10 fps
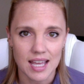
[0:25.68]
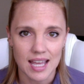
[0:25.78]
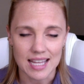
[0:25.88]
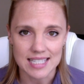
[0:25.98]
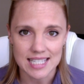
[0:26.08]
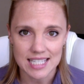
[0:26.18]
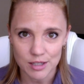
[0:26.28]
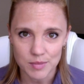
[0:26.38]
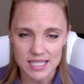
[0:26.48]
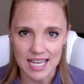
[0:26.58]
And Tim
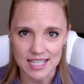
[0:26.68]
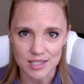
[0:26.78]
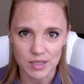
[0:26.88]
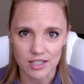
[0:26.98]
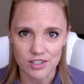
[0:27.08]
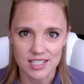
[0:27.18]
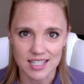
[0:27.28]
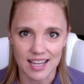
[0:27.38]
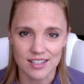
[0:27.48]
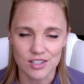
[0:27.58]
has asked me here
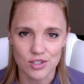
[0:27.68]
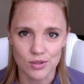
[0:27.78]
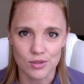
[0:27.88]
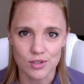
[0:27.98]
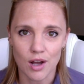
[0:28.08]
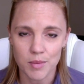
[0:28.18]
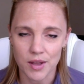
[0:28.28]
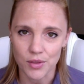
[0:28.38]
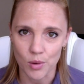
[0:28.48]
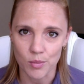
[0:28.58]
today to talk about
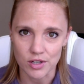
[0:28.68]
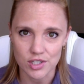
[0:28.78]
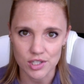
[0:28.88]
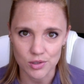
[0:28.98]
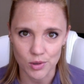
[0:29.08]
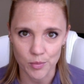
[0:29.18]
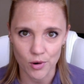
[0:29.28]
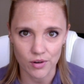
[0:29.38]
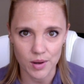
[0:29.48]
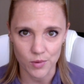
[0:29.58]
the Home Energy Score
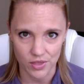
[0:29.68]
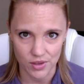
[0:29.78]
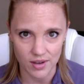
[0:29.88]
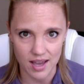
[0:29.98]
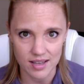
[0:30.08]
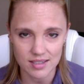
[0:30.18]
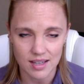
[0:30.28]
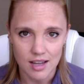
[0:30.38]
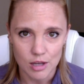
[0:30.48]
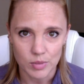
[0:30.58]
program with you guys
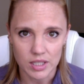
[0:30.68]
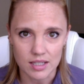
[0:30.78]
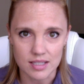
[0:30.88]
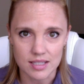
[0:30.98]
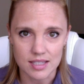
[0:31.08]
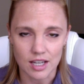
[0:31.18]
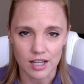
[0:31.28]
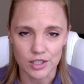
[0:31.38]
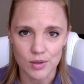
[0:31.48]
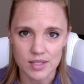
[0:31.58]
because
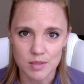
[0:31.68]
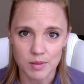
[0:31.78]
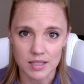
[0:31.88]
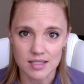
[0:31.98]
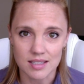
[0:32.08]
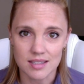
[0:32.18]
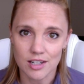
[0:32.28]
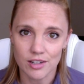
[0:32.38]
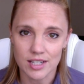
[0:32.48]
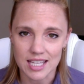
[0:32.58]
US Inspect is
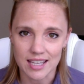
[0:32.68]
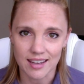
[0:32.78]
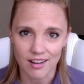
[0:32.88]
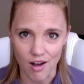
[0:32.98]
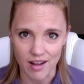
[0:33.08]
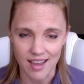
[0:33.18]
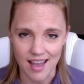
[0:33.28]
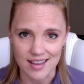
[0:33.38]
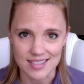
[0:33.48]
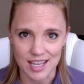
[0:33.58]
considering taking it on
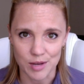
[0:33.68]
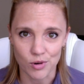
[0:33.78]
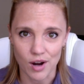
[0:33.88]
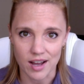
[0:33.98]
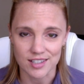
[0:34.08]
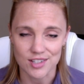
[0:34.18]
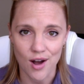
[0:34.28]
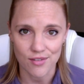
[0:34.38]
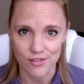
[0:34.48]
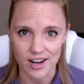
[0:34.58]
as a product
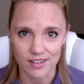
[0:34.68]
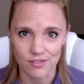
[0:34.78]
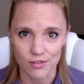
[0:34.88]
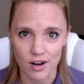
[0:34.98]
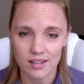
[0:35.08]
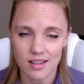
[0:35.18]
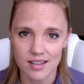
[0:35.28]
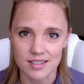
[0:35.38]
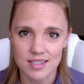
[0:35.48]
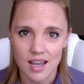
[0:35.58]
offering for our
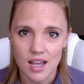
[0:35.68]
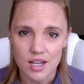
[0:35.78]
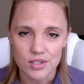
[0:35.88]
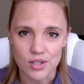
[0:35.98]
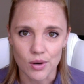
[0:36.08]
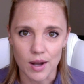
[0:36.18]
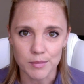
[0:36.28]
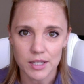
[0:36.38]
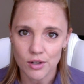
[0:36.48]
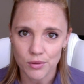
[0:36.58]
clients. So I'm
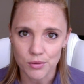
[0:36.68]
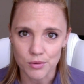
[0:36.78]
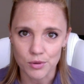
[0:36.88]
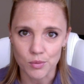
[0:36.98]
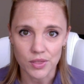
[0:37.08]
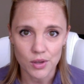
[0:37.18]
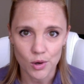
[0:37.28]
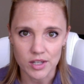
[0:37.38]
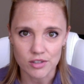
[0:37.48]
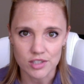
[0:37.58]
going to go through what the
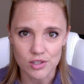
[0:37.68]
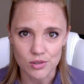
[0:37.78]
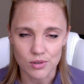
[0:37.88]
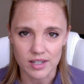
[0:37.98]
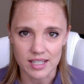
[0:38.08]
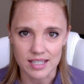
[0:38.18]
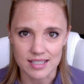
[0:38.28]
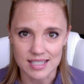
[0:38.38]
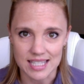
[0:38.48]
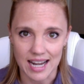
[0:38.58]
Home Energy Score
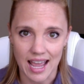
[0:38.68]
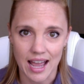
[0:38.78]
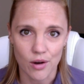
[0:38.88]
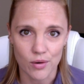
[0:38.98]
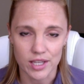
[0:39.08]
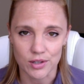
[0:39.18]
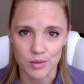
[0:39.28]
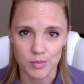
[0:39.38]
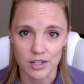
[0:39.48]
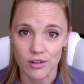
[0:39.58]
is and how it
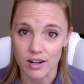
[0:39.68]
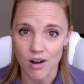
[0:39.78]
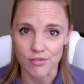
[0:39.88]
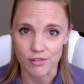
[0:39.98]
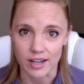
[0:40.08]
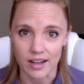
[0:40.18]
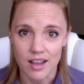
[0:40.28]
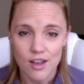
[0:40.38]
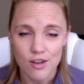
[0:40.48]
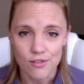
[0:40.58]
could be a great offering
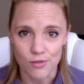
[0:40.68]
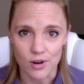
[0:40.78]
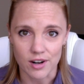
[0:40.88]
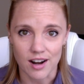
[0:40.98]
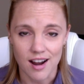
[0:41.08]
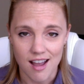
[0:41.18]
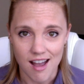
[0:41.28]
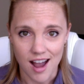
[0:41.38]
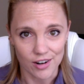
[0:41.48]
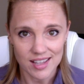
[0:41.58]
for
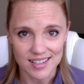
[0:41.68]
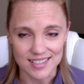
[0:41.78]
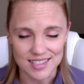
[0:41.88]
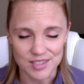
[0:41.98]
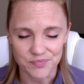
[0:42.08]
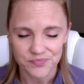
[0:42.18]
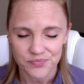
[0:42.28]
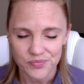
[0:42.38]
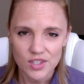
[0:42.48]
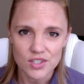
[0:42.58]
our clients.
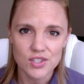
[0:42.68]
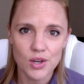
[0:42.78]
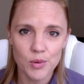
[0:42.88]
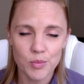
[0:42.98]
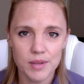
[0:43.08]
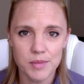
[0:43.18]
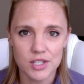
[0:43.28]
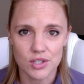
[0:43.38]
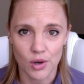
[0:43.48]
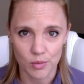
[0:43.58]
So pretty
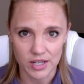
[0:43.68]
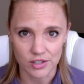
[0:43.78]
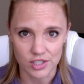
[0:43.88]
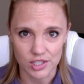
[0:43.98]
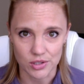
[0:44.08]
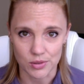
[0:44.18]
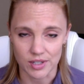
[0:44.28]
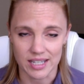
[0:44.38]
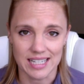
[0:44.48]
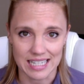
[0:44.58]
much the Home Energy Score
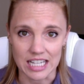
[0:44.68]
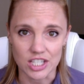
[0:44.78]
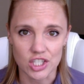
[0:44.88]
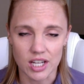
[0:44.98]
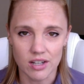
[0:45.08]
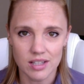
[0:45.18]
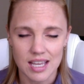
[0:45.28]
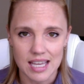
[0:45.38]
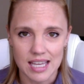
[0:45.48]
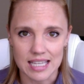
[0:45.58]
in a nutshell
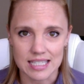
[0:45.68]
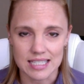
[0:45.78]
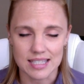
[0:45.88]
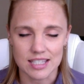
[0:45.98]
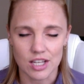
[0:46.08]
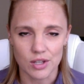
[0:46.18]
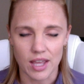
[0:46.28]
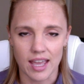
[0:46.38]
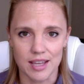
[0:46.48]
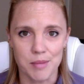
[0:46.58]
is
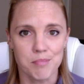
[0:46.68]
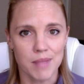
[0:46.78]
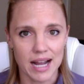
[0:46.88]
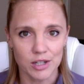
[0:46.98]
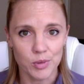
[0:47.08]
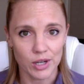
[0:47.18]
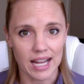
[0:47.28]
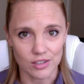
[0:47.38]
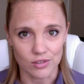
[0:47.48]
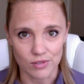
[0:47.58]
a mile per
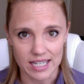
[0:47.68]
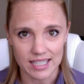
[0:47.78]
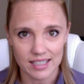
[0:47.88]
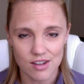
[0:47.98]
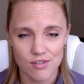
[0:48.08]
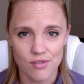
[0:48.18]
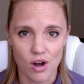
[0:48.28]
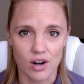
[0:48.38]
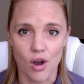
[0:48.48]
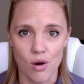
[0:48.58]
gallon rating
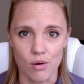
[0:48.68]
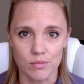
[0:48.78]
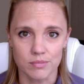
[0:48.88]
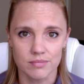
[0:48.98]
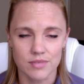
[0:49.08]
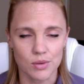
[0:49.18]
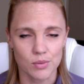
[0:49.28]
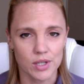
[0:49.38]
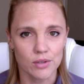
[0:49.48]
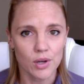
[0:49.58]
on a home. So
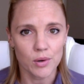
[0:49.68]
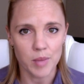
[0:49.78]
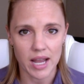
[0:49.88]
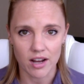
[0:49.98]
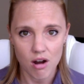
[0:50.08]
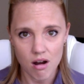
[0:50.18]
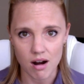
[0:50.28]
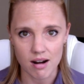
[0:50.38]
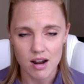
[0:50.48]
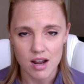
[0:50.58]
when you go to buy a
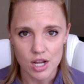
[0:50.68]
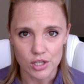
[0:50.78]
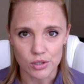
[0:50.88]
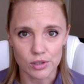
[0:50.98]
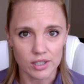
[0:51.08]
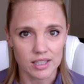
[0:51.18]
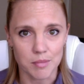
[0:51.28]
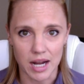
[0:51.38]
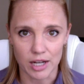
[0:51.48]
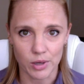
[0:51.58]
car, you look at the
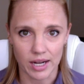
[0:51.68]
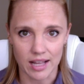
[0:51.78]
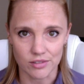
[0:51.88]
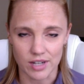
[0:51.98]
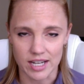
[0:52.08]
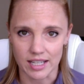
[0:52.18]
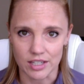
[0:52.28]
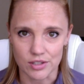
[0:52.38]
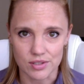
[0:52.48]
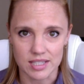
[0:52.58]
mile per gallon rating
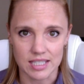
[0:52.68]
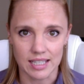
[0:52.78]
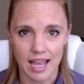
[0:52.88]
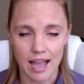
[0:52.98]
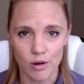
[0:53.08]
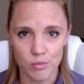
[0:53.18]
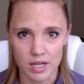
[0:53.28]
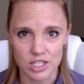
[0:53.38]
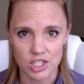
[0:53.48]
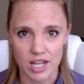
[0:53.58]
and you see how
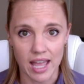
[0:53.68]
much